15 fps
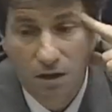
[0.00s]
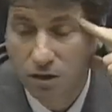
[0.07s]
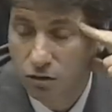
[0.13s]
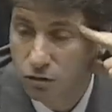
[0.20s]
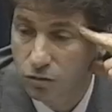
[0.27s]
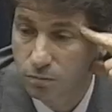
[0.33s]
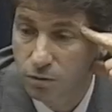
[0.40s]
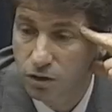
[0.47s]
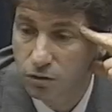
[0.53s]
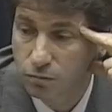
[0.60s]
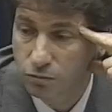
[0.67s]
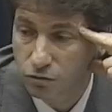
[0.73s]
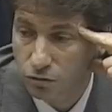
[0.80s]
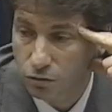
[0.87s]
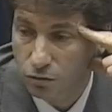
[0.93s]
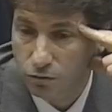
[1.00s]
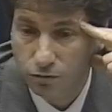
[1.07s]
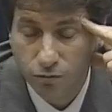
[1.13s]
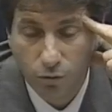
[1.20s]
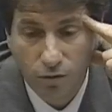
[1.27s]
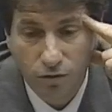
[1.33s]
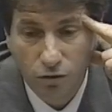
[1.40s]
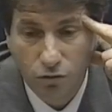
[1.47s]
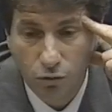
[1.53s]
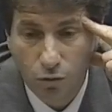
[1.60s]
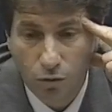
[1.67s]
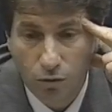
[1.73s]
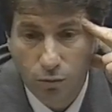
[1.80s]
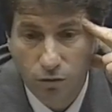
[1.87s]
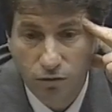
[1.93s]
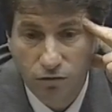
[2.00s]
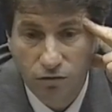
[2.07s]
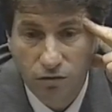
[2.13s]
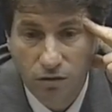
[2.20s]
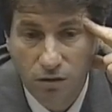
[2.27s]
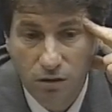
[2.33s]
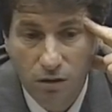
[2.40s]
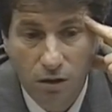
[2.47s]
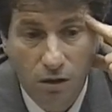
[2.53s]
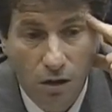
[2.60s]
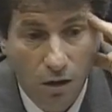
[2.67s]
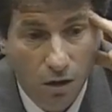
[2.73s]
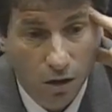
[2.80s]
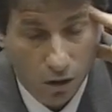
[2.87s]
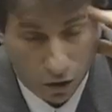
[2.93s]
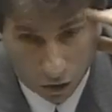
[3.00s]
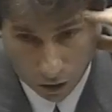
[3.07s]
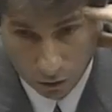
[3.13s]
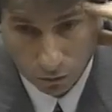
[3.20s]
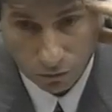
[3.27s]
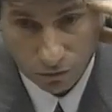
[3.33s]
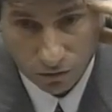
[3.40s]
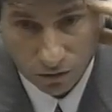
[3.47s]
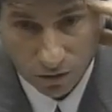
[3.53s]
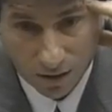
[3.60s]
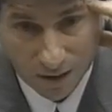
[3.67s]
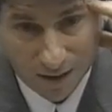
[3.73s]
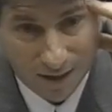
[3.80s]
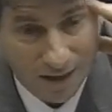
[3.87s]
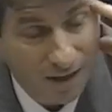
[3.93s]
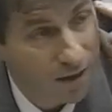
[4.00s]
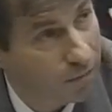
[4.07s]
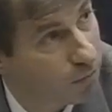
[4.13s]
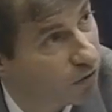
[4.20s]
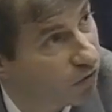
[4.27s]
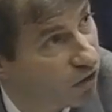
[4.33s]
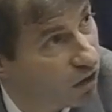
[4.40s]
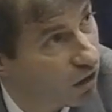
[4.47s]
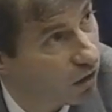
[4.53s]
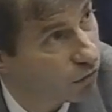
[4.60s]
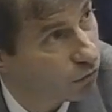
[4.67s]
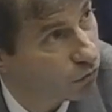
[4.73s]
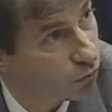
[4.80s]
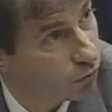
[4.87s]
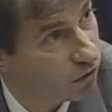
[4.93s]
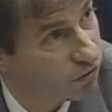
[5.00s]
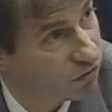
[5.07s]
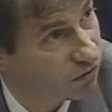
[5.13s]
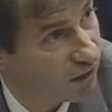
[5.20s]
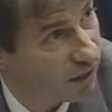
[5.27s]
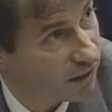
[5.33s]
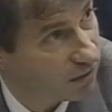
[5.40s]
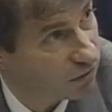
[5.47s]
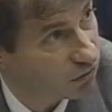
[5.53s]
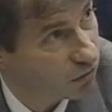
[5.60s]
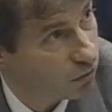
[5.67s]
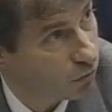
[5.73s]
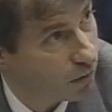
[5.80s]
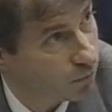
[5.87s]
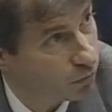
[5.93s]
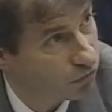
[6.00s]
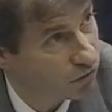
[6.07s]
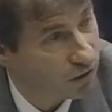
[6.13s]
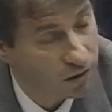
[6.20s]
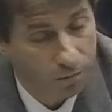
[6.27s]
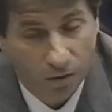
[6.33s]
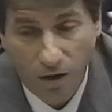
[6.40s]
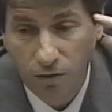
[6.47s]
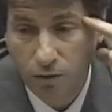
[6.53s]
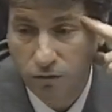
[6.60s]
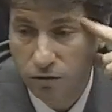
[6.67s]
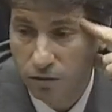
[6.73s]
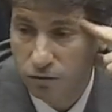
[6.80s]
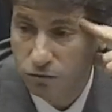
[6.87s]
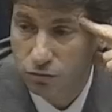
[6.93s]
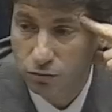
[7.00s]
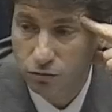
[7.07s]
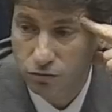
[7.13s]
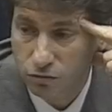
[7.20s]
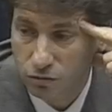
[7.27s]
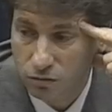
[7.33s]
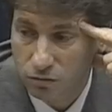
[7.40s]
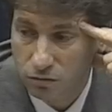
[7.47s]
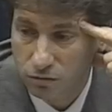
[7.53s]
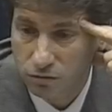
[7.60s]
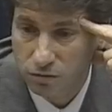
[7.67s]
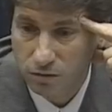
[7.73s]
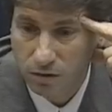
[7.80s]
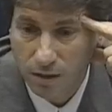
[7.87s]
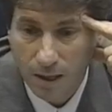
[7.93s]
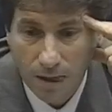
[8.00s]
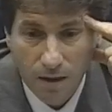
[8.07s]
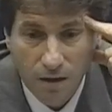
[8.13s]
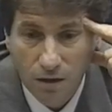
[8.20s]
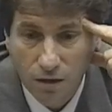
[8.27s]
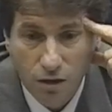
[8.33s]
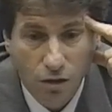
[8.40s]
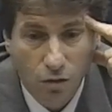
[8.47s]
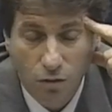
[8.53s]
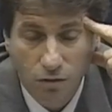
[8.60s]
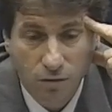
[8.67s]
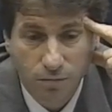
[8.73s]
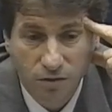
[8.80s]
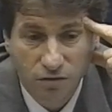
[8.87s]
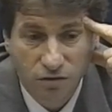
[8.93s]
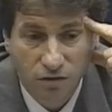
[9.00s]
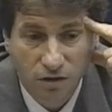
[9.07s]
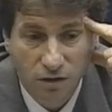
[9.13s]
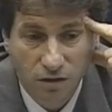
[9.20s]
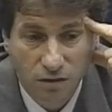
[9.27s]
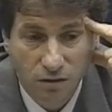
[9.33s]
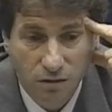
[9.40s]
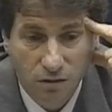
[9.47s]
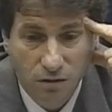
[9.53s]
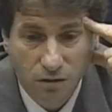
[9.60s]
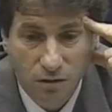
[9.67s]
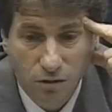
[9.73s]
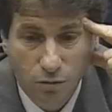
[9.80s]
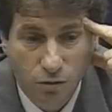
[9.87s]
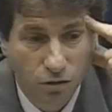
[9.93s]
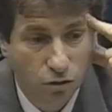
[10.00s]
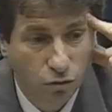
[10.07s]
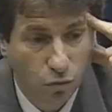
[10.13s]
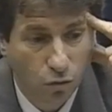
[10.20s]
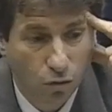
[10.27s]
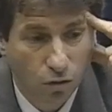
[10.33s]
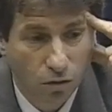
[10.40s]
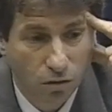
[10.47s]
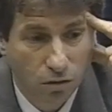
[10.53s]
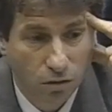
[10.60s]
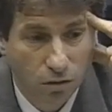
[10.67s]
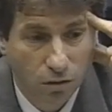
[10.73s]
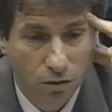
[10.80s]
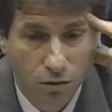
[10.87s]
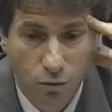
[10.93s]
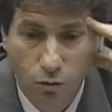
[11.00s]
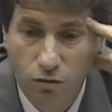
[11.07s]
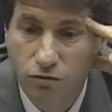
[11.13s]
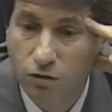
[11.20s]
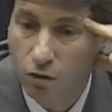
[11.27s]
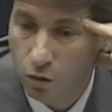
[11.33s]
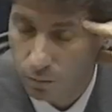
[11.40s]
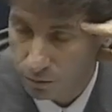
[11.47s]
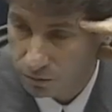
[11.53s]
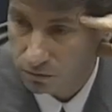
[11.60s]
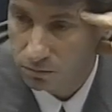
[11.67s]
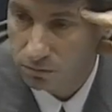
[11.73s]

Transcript: could be observed when the door was closed. But the other 3 stains that are represented by those other 2 circles could only be seen when the door was open.